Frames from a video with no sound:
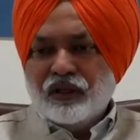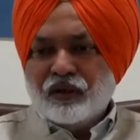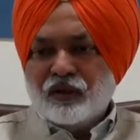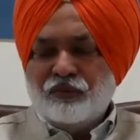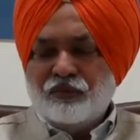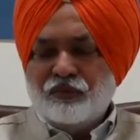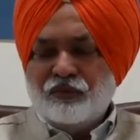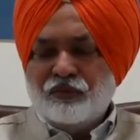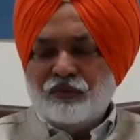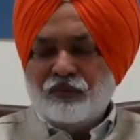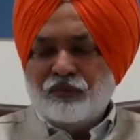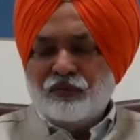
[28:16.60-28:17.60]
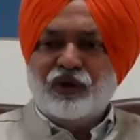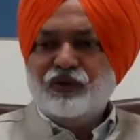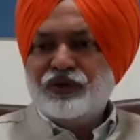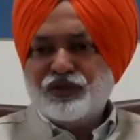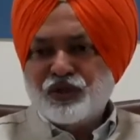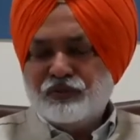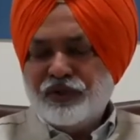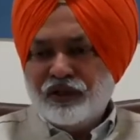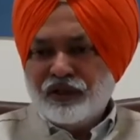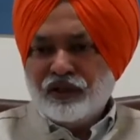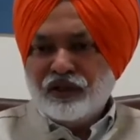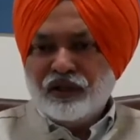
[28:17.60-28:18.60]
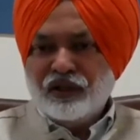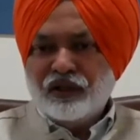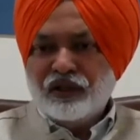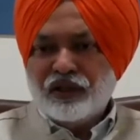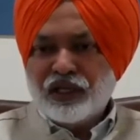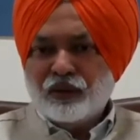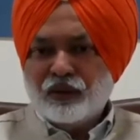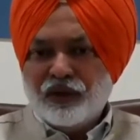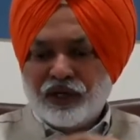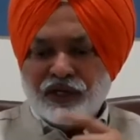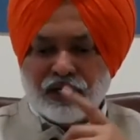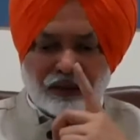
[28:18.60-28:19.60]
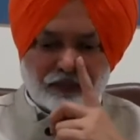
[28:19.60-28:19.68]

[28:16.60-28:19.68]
compensation amount is to be calculated.